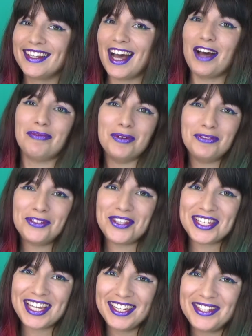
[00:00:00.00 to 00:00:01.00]
I've moved to the
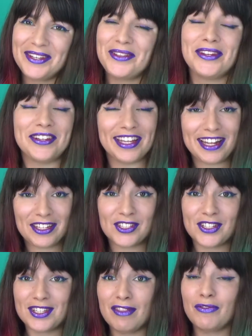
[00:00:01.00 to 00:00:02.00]
side so that you can
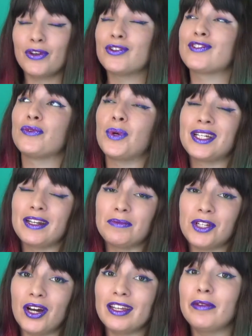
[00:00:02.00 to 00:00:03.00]
actually see the photos of what I'm
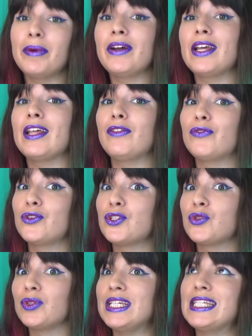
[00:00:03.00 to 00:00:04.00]
talking about, and the
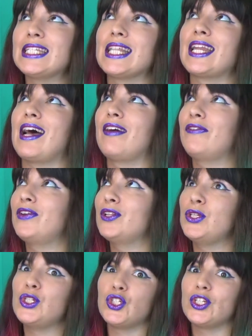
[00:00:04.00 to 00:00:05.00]
first release that I feel
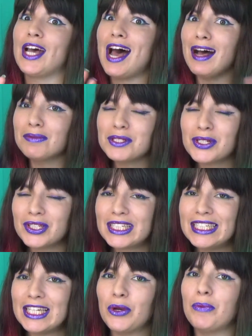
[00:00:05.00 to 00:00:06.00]
you should absolutely
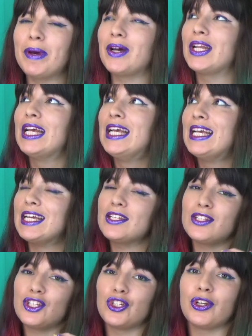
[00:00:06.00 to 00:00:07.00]
know about is
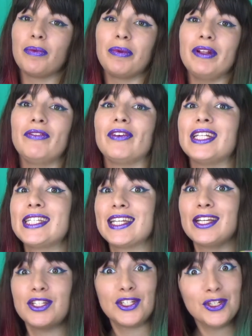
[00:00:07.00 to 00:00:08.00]
the Sugarpill Fan
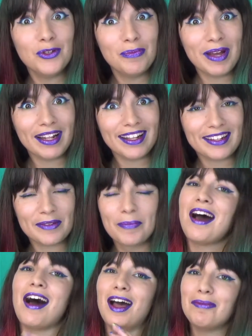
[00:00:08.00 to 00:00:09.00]
Size 2 palette.
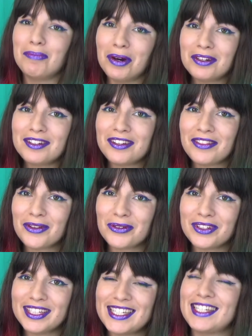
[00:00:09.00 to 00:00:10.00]
I bought it on the
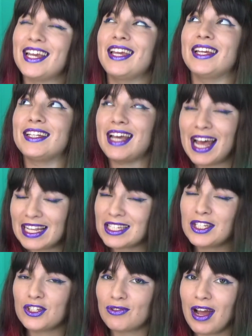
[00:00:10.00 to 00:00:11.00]
release day, it
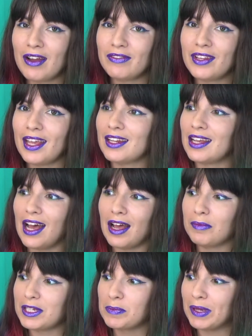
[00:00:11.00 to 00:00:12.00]
hasn't arrived yet,
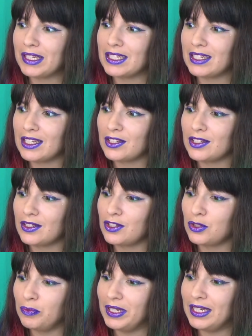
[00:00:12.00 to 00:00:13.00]
I'm expecting it
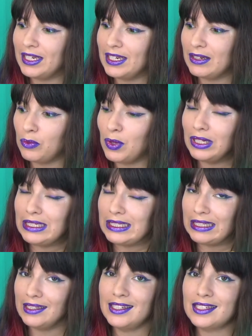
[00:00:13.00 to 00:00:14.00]
to be here, well,
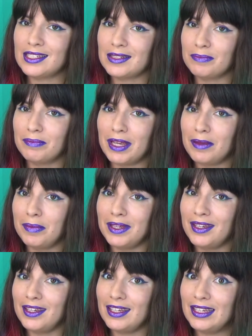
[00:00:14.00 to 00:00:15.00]
at least
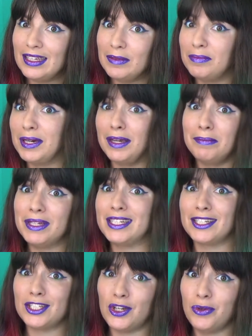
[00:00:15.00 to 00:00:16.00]
maybe by
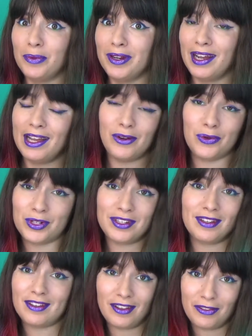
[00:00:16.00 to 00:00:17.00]
mid-October. I ordered
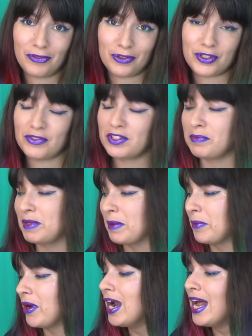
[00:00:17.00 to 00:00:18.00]
it on the 1st of
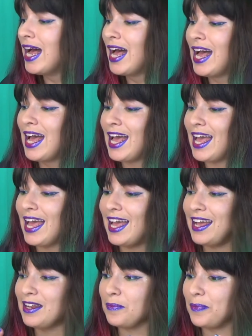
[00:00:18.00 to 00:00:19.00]
September,
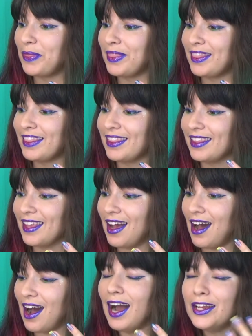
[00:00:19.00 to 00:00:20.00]
and
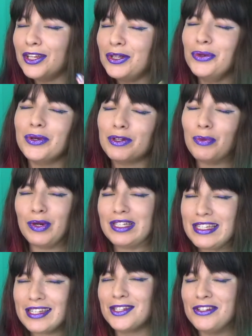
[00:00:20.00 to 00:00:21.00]
I knew at
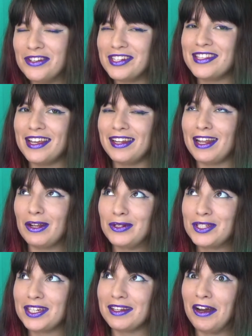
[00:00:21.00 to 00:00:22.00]
once, as soon as they
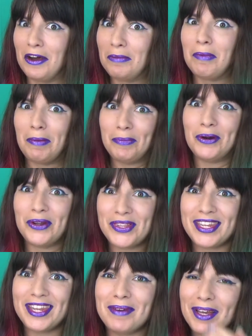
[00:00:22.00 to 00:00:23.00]
announced it, on my
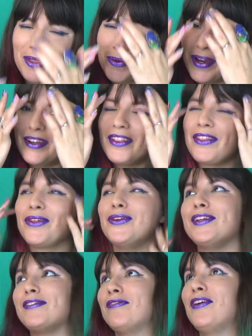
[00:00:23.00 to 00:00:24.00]
birthday the way, on the
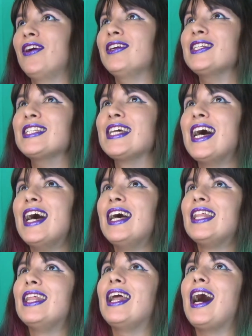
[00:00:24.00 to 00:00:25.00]
30th of August,
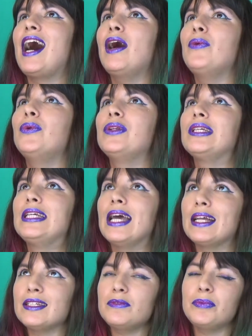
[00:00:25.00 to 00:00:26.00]
that I would
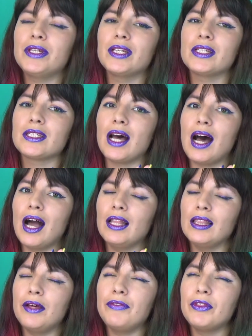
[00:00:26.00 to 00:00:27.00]
get it because I
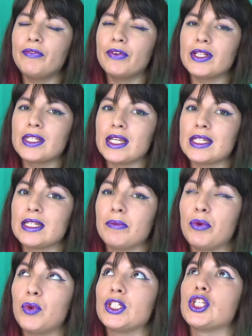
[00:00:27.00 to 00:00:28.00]
love the Fun Size
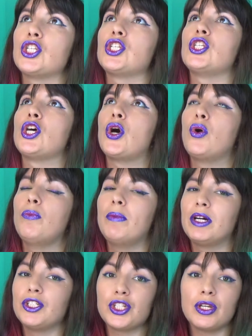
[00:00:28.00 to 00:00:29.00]
#1 so
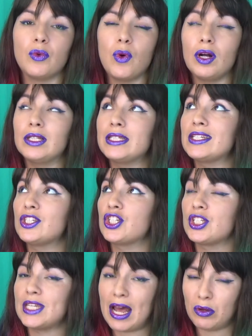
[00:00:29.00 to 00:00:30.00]
much. The quality is
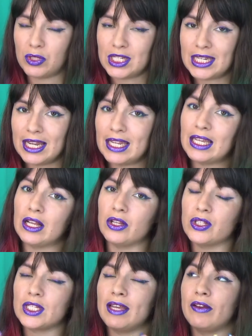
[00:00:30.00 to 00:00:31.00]
just outstanding. I
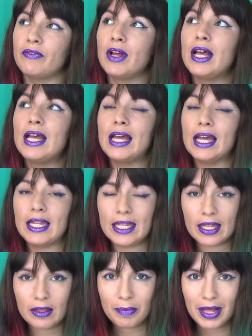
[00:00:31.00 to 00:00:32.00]
also have
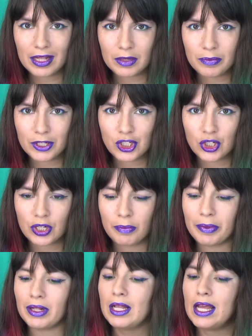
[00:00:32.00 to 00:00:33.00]
another palette by
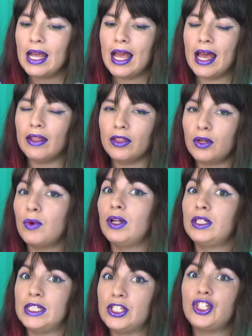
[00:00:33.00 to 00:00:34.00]
Sugarpill and the
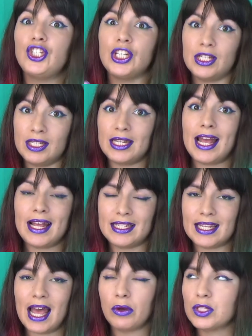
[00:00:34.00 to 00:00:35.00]
quality is just
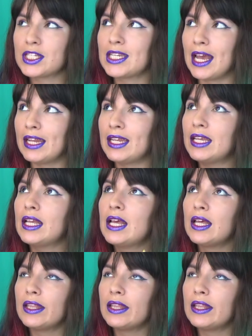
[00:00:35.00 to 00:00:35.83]
as outstanding.